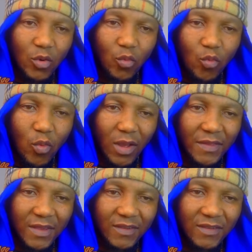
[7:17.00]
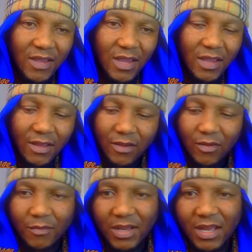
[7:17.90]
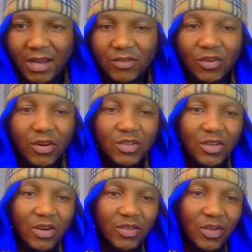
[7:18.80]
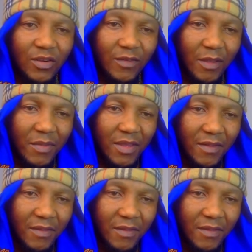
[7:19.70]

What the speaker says: what they say. Oh my God, sorry, family.